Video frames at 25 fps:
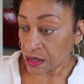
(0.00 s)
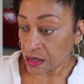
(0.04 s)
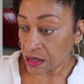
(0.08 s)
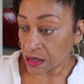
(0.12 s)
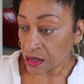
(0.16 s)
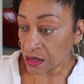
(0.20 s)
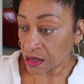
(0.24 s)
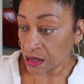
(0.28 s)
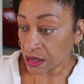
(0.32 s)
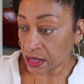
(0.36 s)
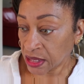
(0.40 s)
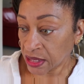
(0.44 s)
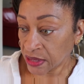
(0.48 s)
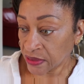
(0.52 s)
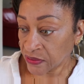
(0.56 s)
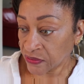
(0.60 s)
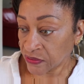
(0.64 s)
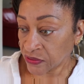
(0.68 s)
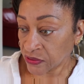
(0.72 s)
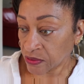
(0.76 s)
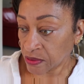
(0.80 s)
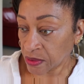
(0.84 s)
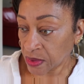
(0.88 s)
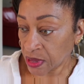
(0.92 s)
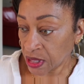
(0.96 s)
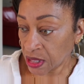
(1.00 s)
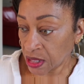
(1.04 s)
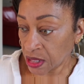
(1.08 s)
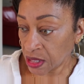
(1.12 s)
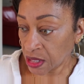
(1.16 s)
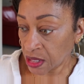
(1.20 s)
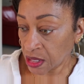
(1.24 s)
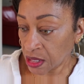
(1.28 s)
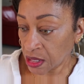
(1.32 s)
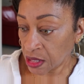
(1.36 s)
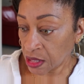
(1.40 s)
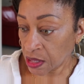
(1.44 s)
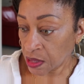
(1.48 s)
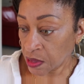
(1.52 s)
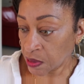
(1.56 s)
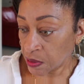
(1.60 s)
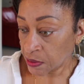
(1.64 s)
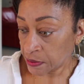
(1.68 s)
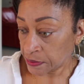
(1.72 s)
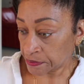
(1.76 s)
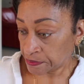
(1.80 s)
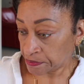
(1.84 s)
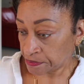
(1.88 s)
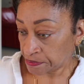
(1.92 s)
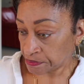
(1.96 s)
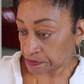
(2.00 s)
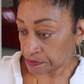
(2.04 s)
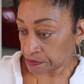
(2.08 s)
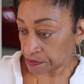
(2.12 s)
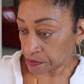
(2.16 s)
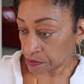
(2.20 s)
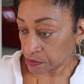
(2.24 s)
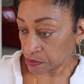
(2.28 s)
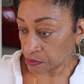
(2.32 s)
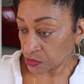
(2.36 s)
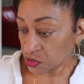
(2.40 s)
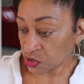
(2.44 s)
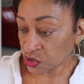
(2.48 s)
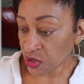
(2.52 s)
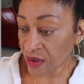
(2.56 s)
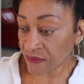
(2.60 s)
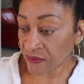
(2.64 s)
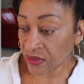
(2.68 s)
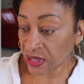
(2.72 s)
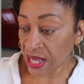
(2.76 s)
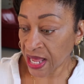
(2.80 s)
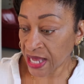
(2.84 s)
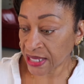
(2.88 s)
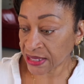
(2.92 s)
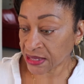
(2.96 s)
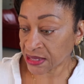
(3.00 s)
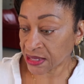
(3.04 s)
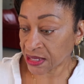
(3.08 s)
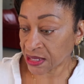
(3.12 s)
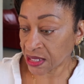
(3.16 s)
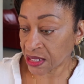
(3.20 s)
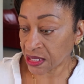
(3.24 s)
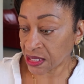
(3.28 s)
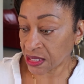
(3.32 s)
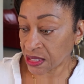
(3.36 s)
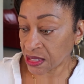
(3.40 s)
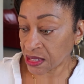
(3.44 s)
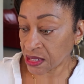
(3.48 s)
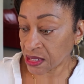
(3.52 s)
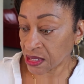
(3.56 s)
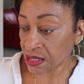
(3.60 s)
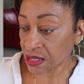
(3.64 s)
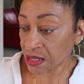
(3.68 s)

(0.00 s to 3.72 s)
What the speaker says: it gives me Travelocity.